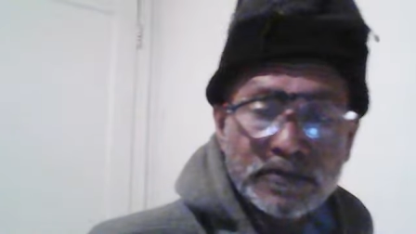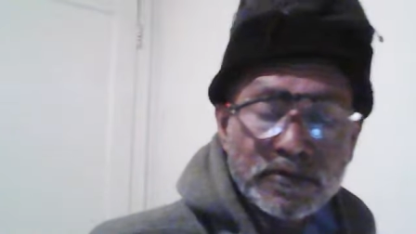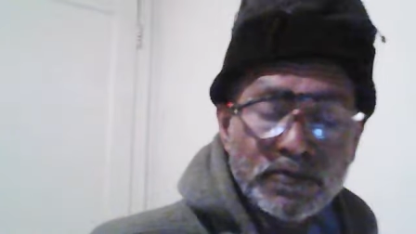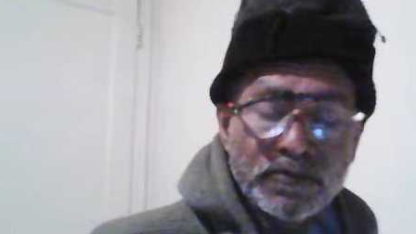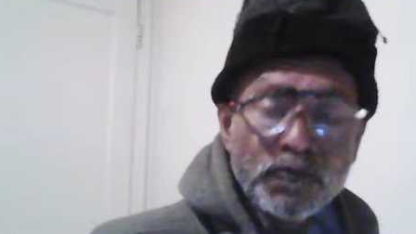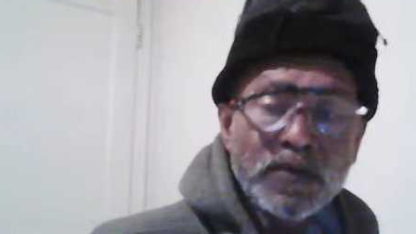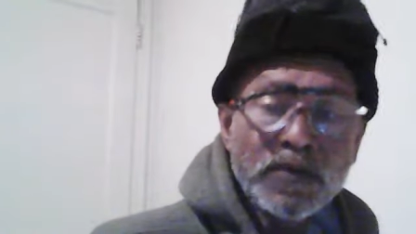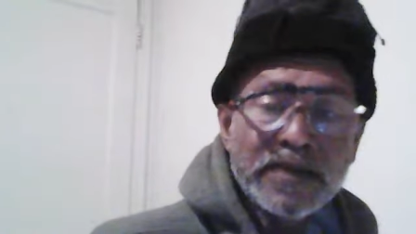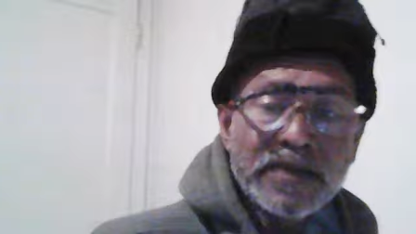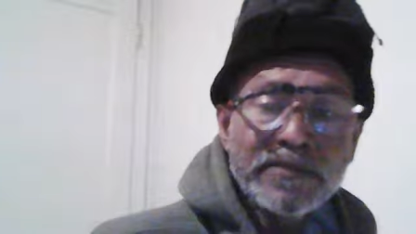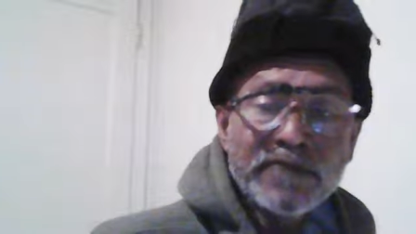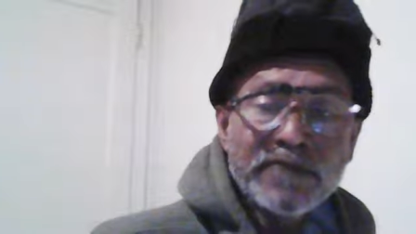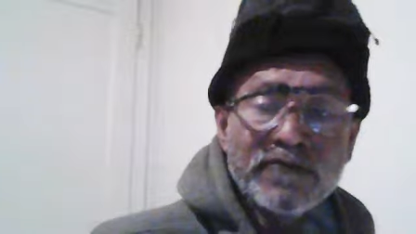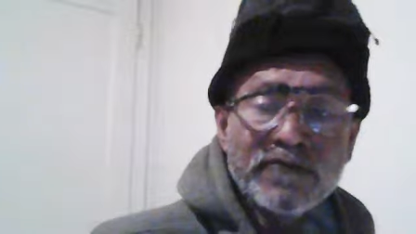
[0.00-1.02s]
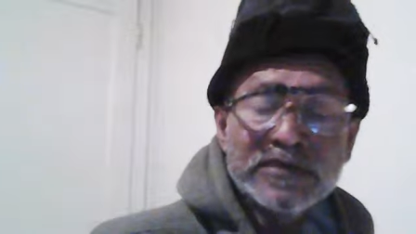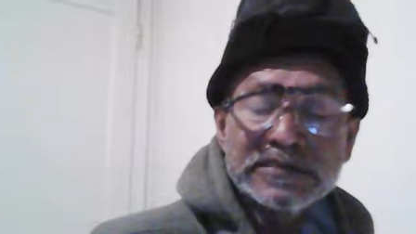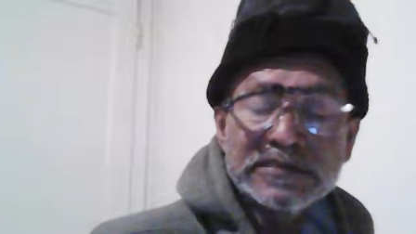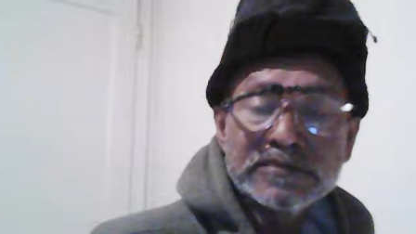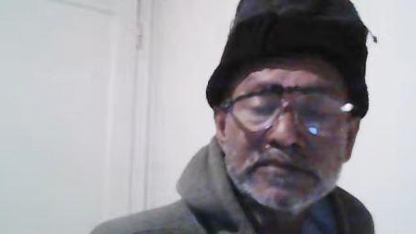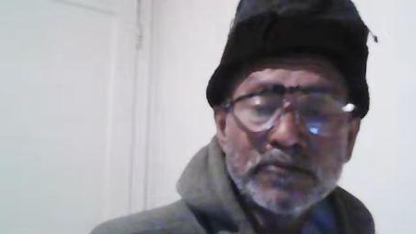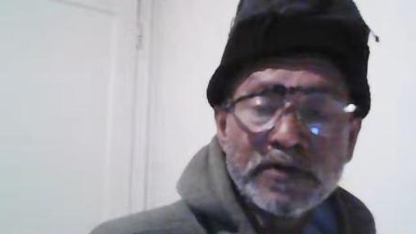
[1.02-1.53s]
Who came here first this
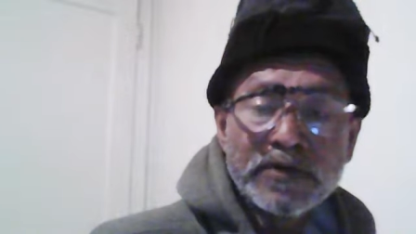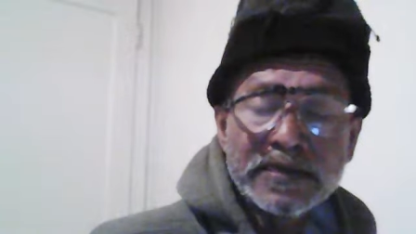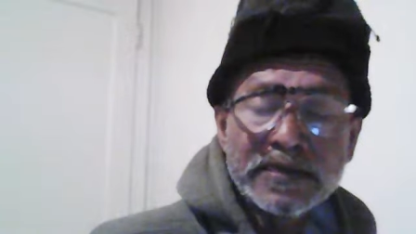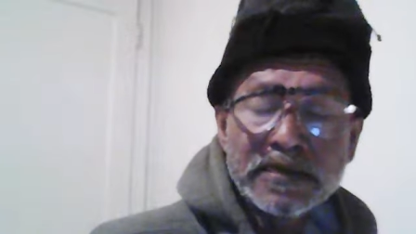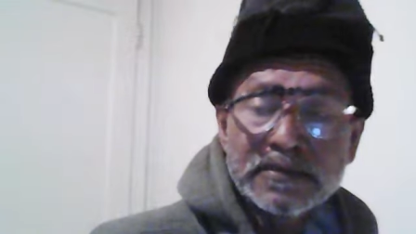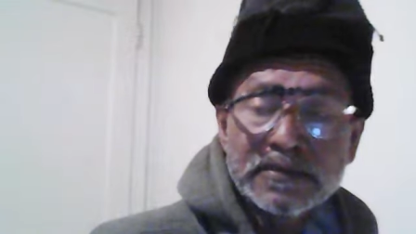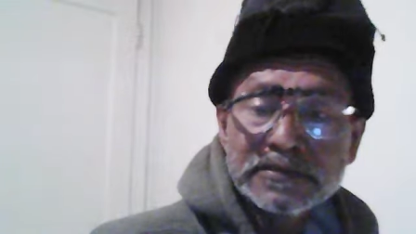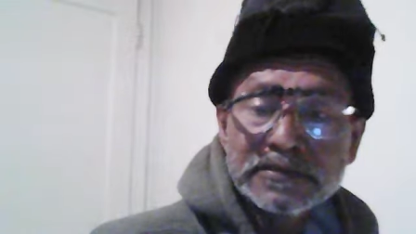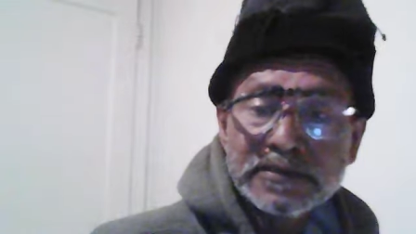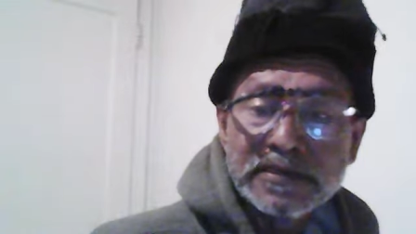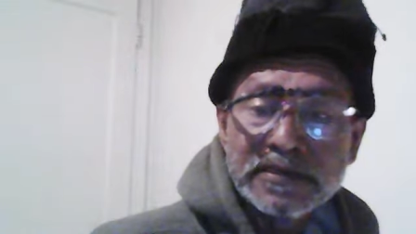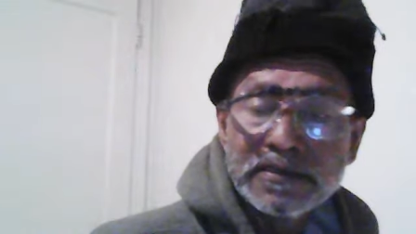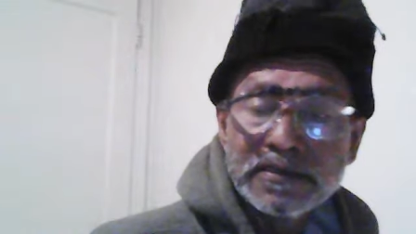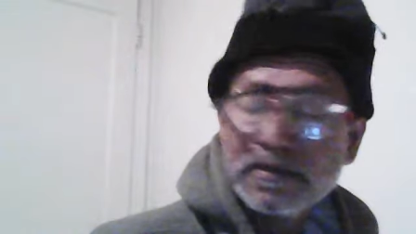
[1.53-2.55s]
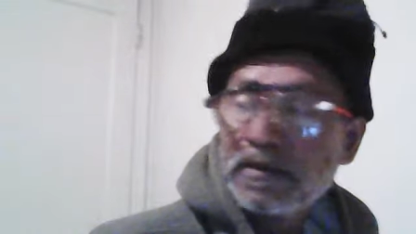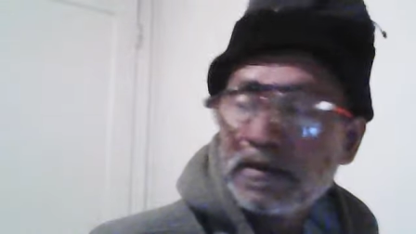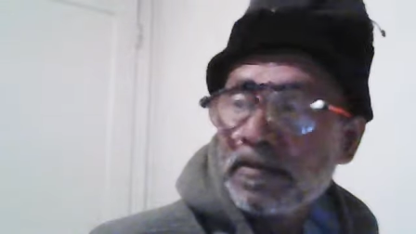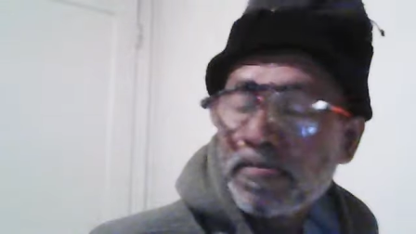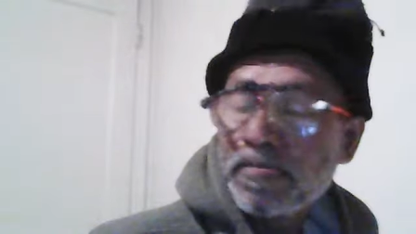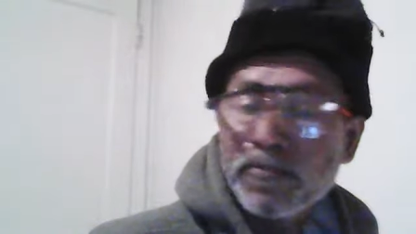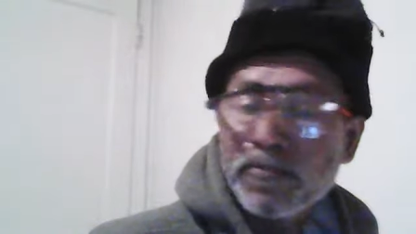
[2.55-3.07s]
morning, sir?
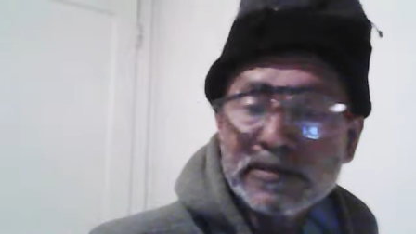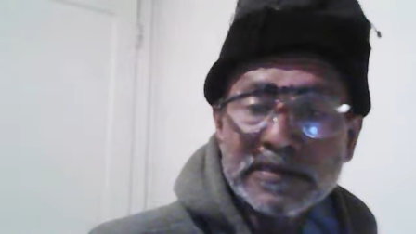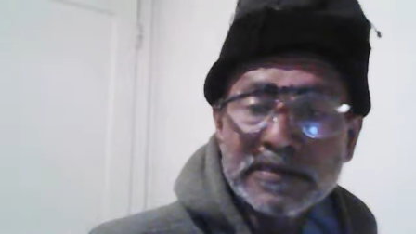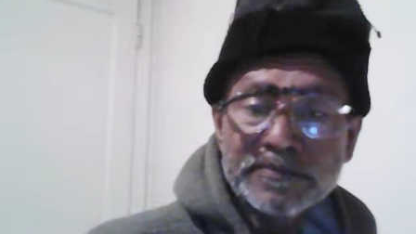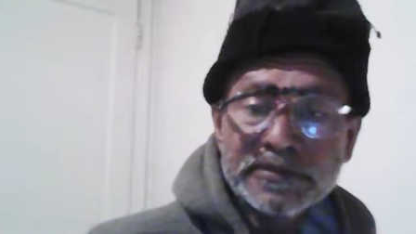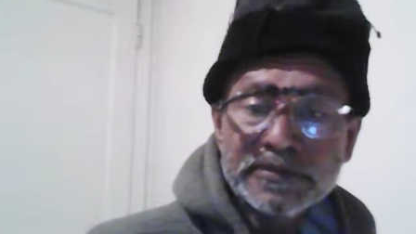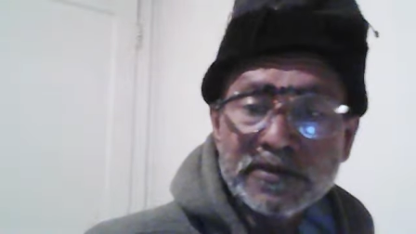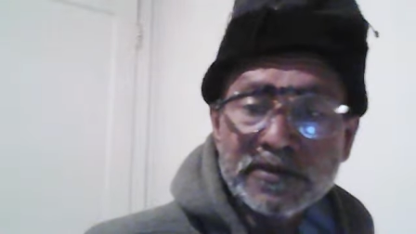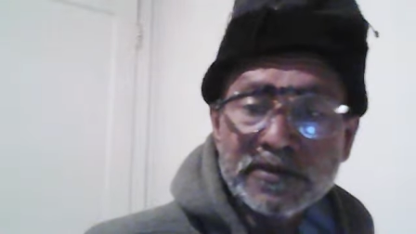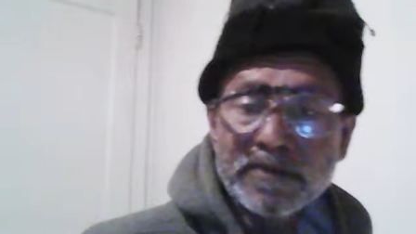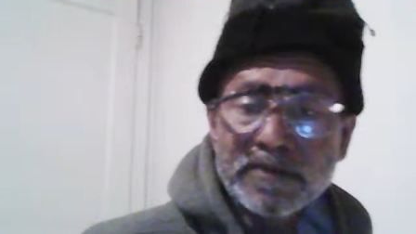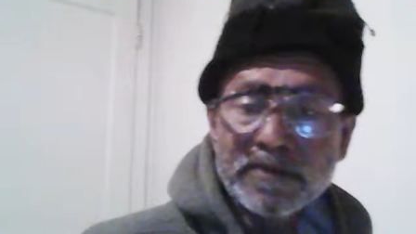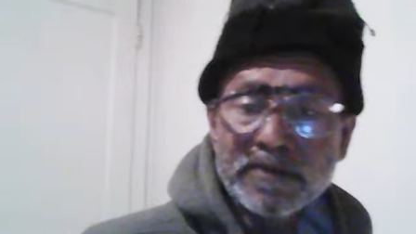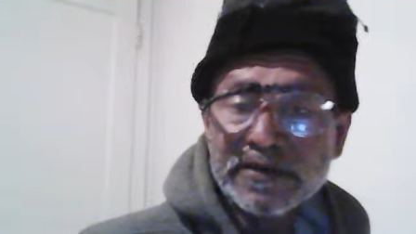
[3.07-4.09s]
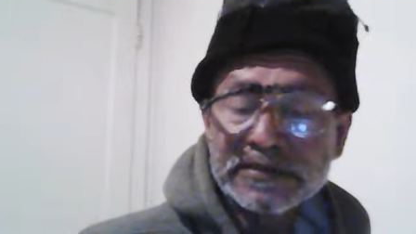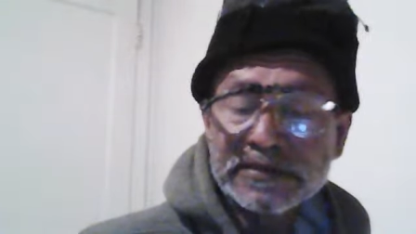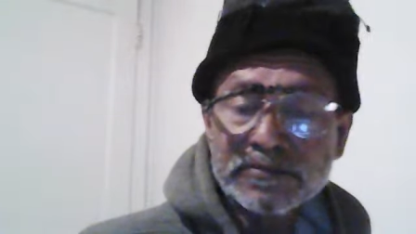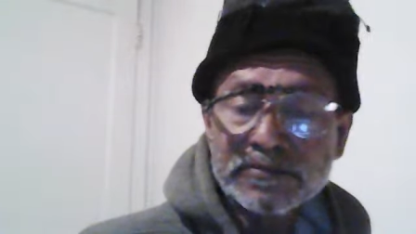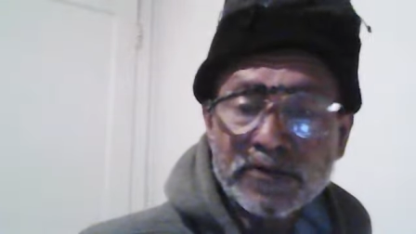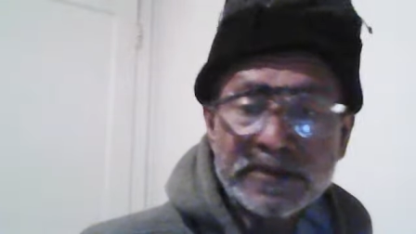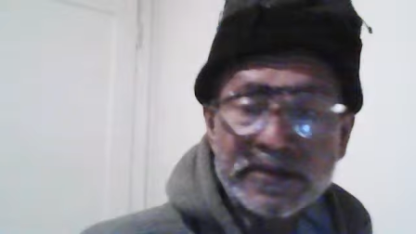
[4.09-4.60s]
What time did you come in here this
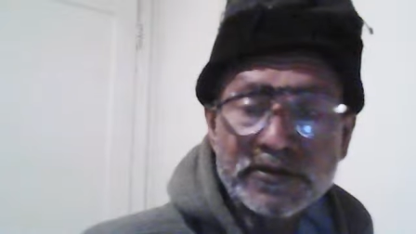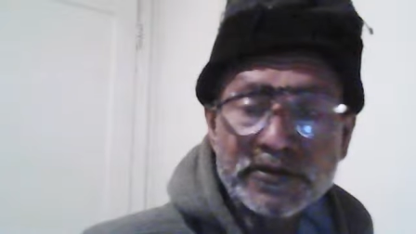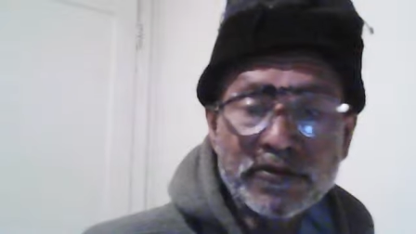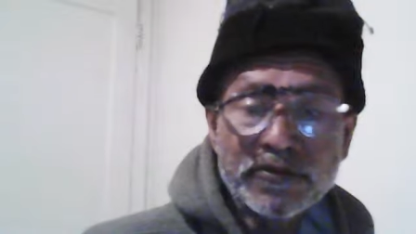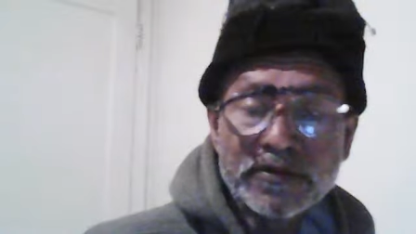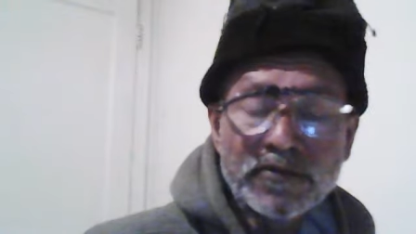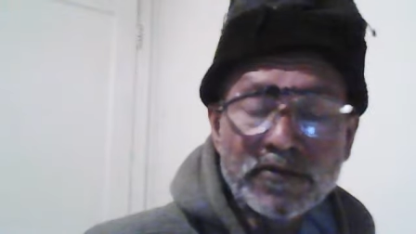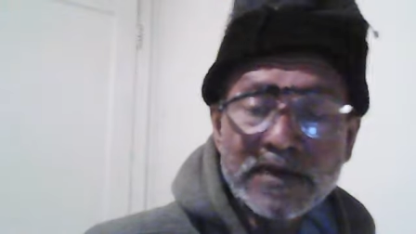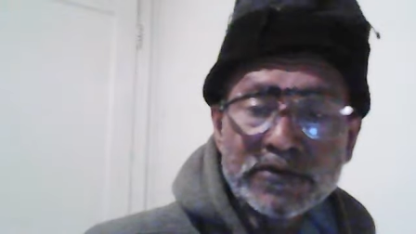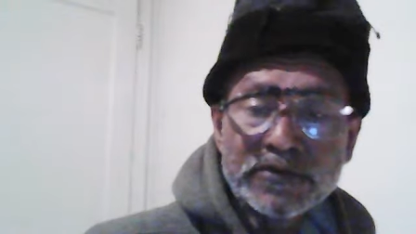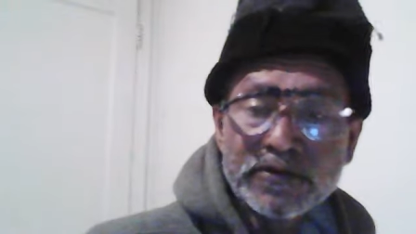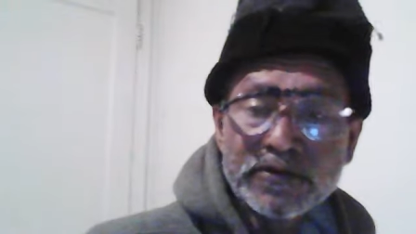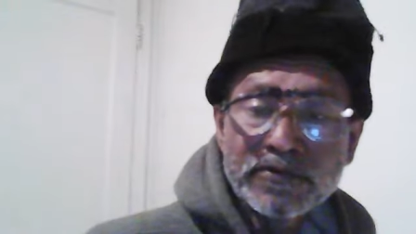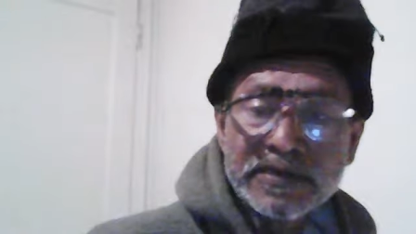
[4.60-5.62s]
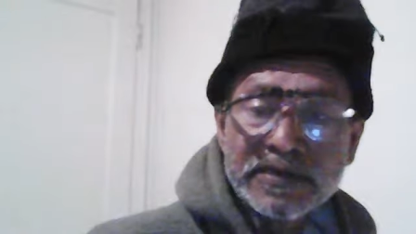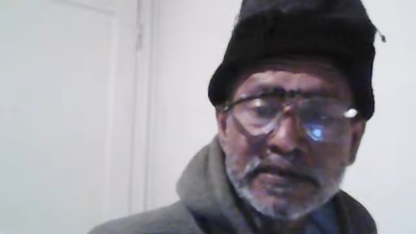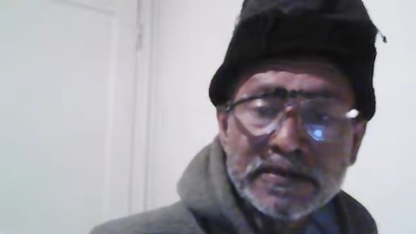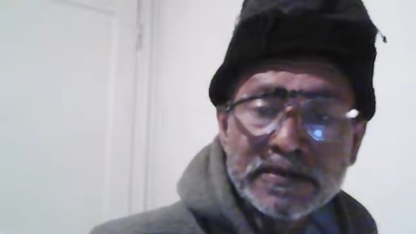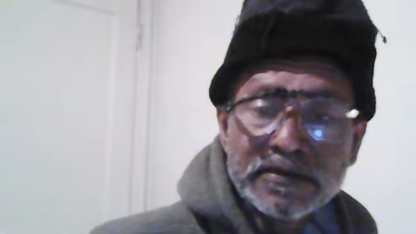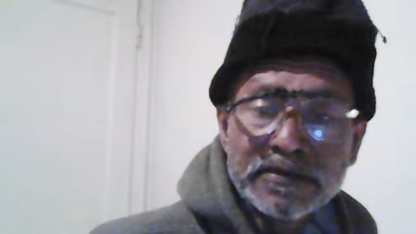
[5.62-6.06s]
morning? You don't know, I don't know either.